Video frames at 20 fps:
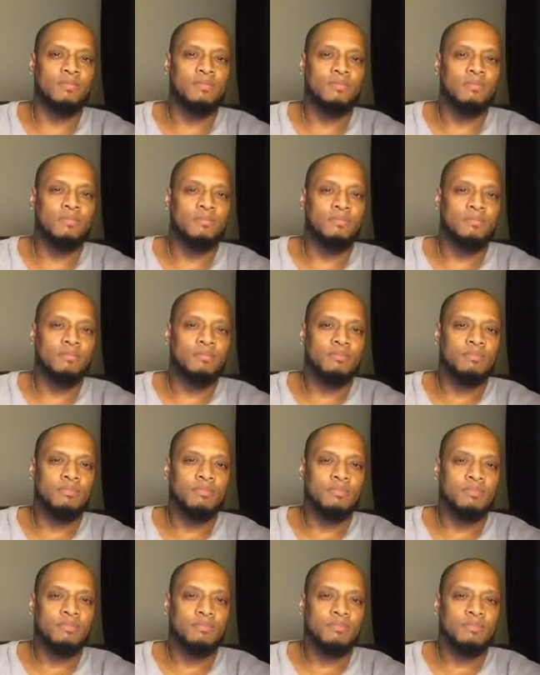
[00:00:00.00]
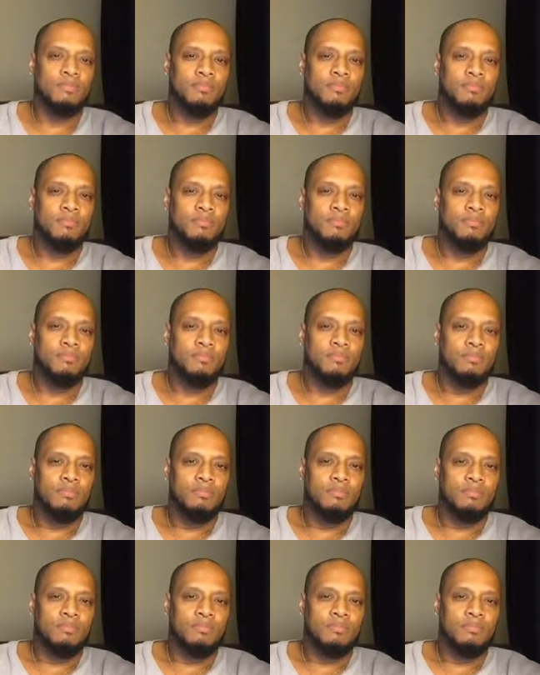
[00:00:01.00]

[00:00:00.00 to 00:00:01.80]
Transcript: Nobody speaks.